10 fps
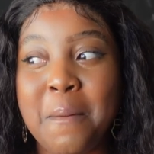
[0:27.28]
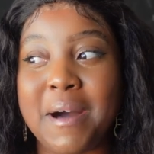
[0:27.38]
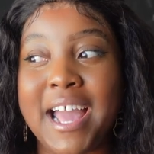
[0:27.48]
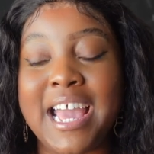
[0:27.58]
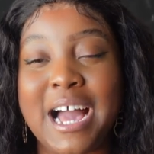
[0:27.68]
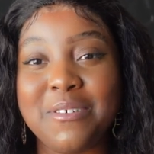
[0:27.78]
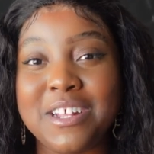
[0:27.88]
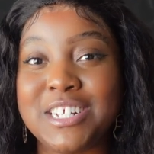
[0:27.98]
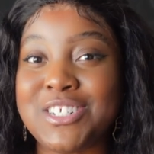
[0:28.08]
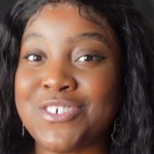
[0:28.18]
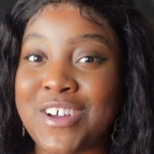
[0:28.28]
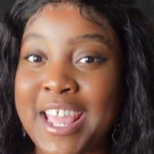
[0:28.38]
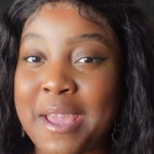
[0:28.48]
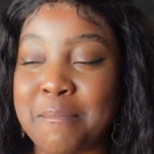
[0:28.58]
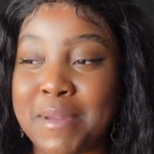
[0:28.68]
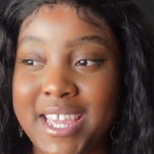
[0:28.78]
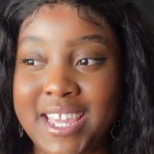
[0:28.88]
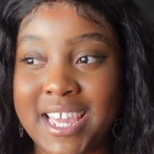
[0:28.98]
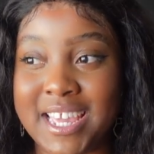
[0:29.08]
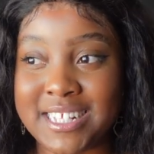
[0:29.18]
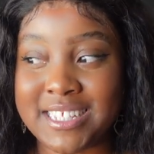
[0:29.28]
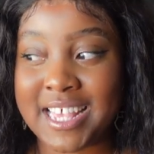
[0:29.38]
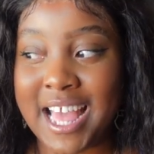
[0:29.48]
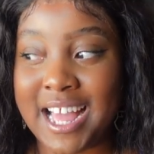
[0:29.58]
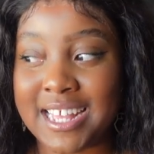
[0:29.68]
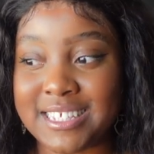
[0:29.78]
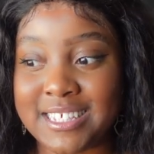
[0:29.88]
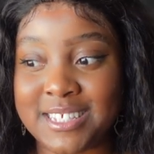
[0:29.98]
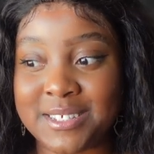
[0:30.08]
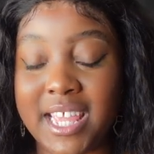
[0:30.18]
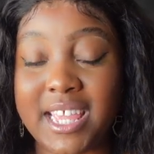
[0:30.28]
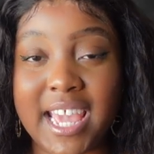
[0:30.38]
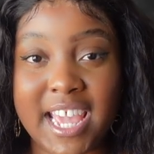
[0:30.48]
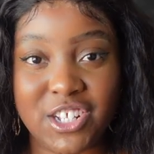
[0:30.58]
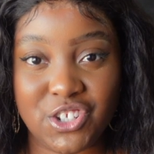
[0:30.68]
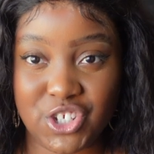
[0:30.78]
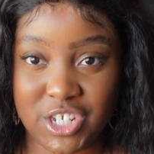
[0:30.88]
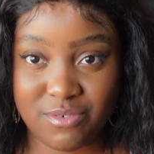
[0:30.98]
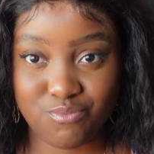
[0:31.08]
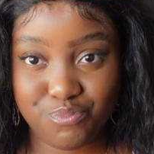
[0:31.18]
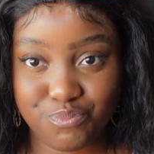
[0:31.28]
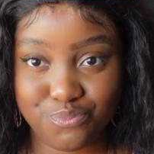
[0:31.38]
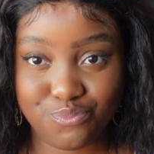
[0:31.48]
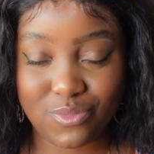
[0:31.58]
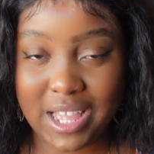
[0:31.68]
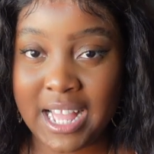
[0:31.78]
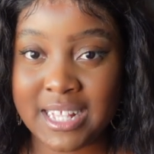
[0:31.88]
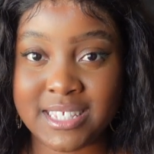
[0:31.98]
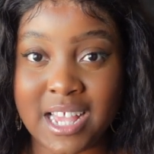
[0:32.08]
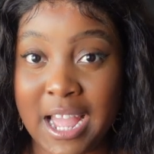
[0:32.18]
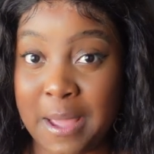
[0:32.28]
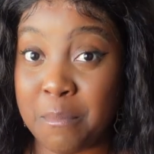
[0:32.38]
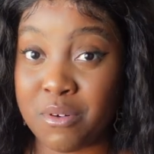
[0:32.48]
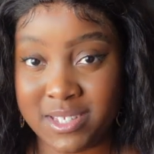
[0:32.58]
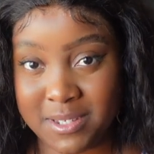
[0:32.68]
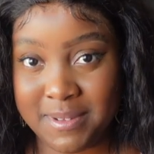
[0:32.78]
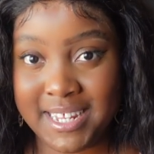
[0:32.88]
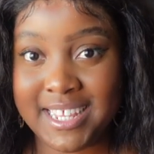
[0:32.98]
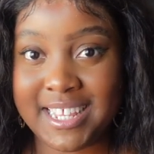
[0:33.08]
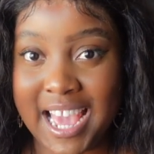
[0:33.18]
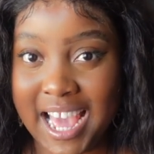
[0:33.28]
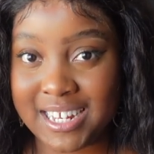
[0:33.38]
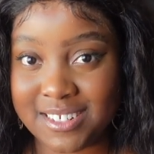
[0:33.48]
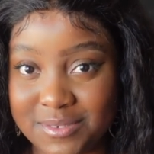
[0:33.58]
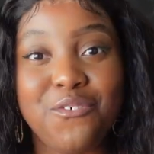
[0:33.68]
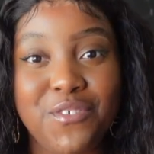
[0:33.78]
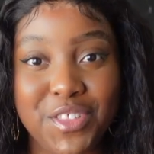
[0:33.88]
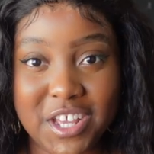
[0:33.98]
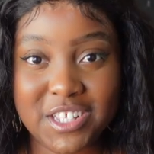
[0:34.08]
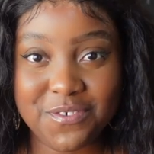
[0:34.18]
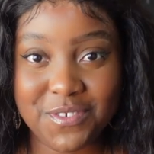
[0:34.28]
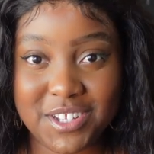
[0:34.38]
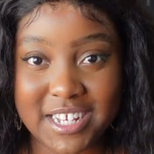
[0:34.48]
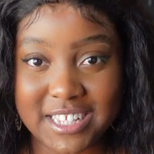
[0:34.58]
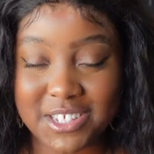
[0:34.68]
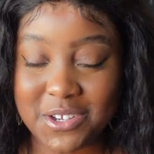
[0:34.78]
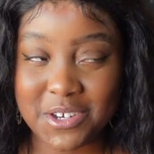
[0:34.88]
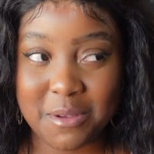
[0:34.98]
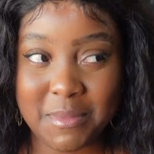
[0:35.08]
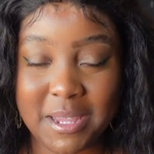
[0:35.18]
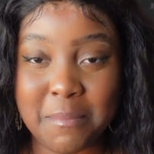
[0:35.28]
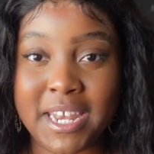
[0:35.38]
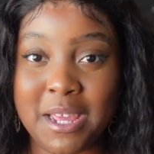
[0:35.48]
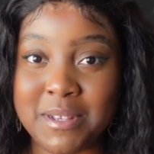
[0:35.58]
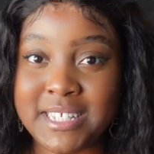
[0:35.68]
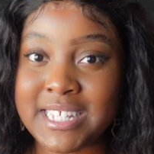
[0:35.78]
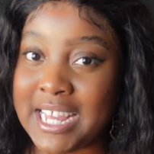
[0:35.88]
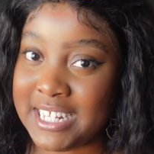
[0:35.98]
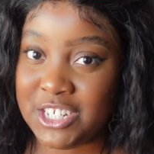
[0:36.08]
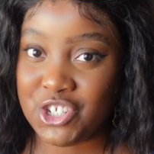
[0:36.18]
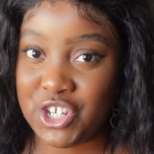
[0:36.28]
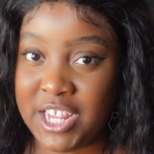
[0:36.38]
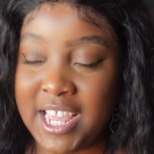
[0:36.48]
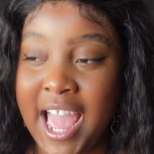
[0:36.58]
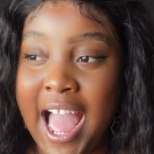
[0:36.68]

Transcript: but I am going to try and make it as engaging as I possibly can. For those of you that don't know me, my name is Tadii G,